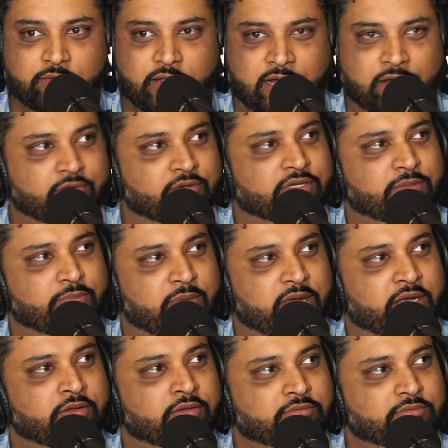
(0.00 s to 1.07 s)
elderly
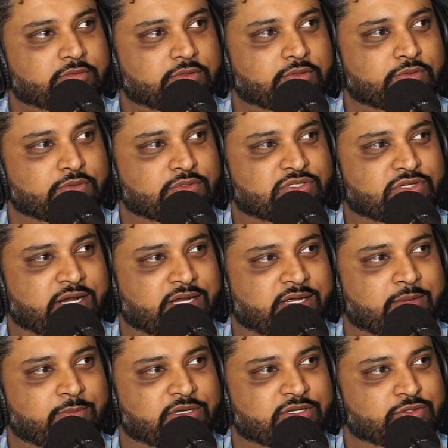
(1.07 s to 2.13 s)
male who's trying to
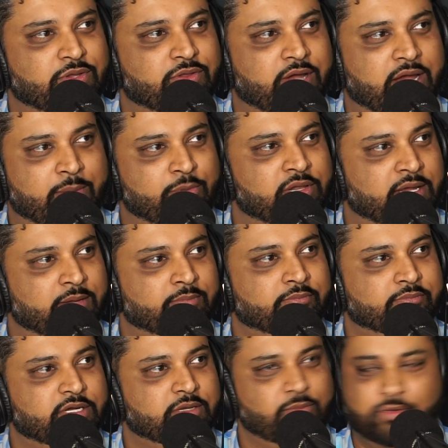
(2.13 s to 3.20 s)
get me to join their
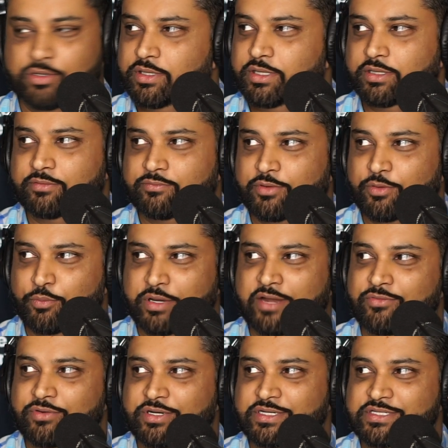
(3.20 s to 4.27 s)
MLM community or
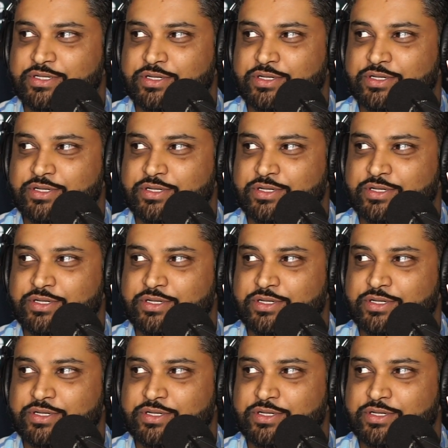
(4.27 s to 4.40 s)
whatever it is.